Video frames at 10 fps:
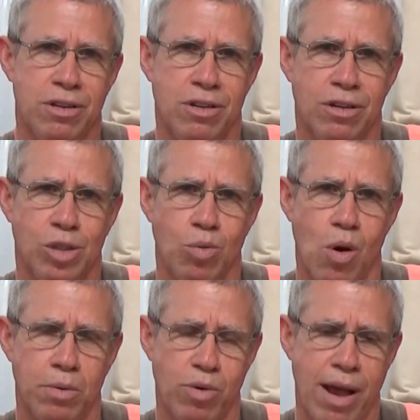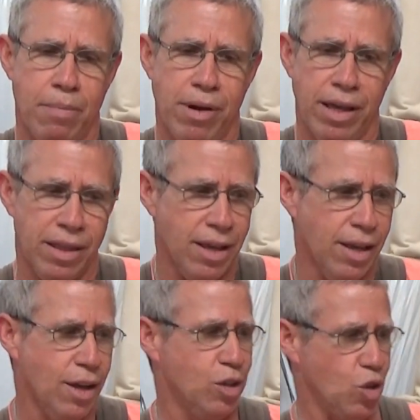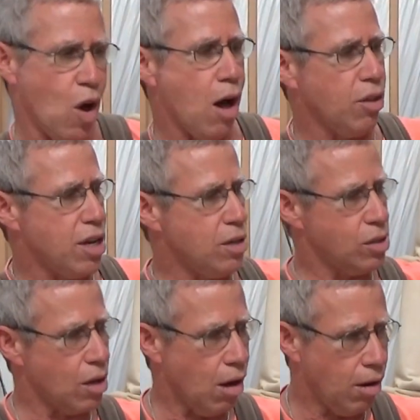your swarm trap with. So all these